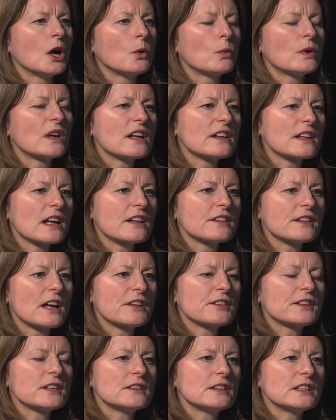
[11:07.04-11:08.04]
Well, I
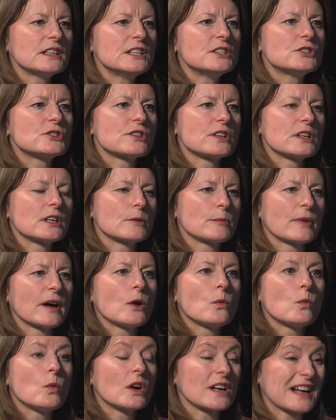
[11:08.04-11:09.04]
think they need to think
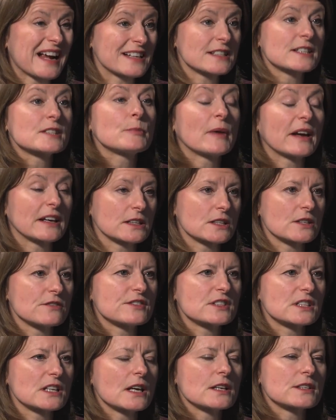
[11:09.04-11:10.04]
about what aspect of
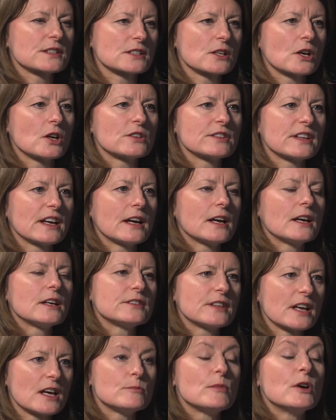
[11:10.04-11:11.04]
CSR
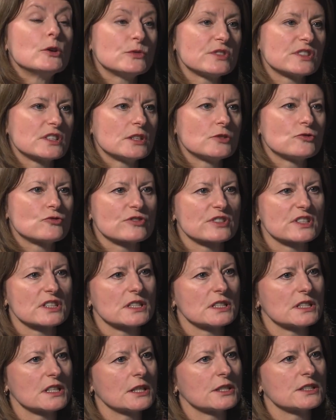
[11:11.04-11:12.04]
they're most
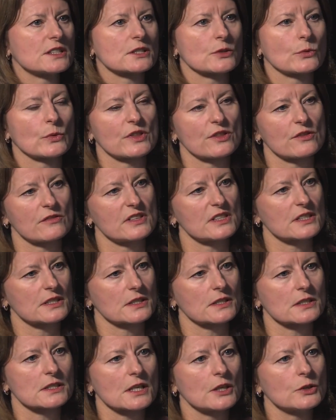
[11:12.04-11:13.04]
interested in, so whether it's
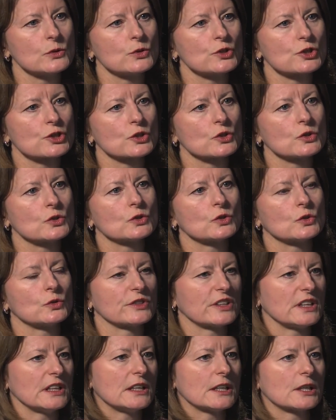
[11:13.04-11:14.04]
the social or
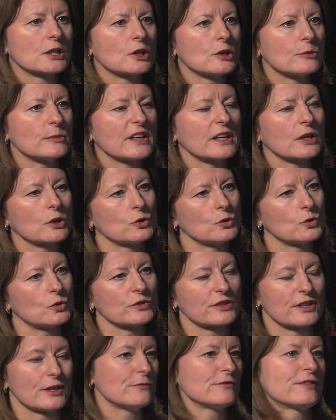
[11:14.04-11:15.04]
the economic
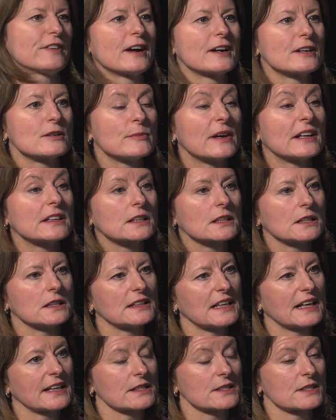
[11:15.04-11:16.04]
or the environmental
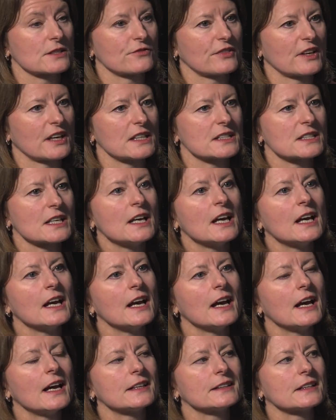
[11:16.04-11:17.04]
legs of it.
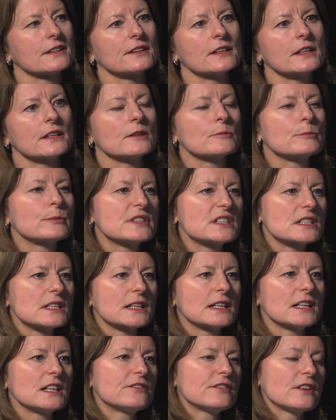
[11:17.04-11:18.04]
And I think
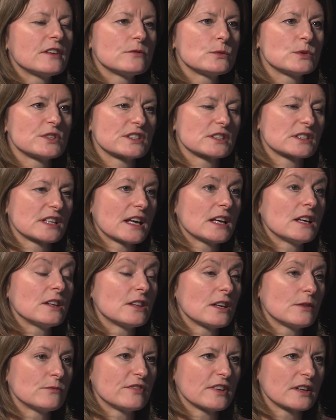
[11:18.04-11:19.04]
particularly if it was, say,
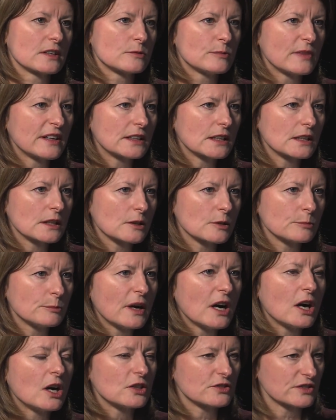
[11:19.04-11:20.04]
the environmental
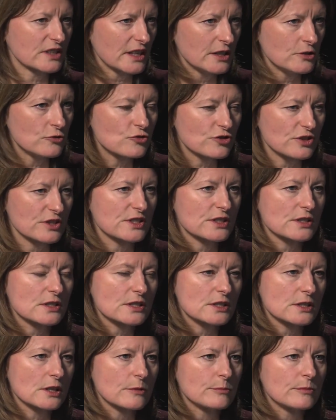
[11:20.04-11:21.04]
part that
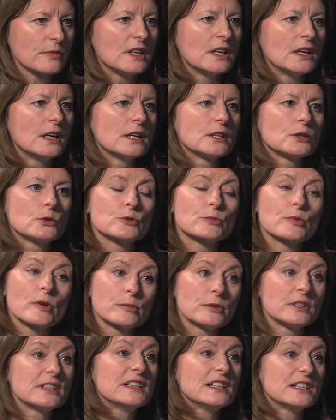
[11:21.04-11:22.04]
interests them, they would
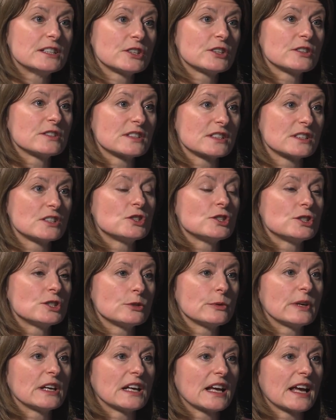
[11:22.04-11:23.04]
probably need to consider
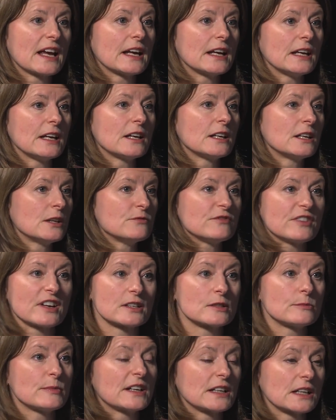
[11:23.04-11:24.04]
doing an
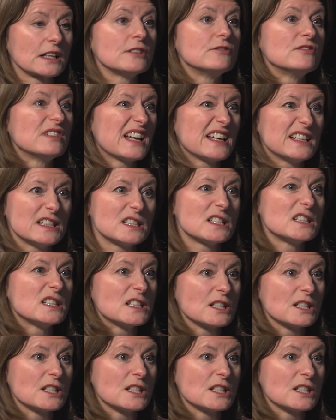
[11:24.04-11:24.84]
environmentally related